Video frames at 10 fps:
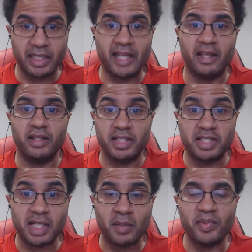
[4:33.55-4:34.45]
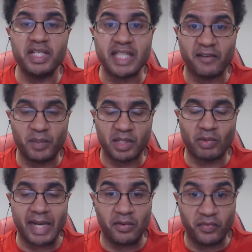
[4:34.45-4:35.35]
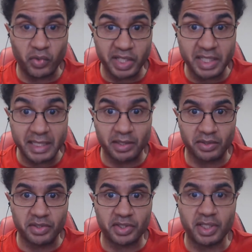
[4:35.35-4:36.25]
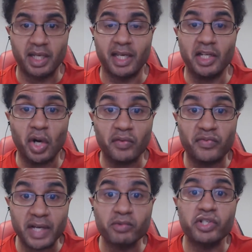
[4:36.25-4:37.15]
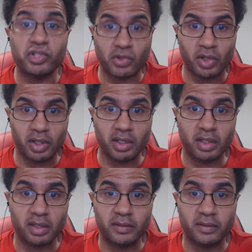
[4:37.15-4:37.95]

and these companies have been around for years and are very strong.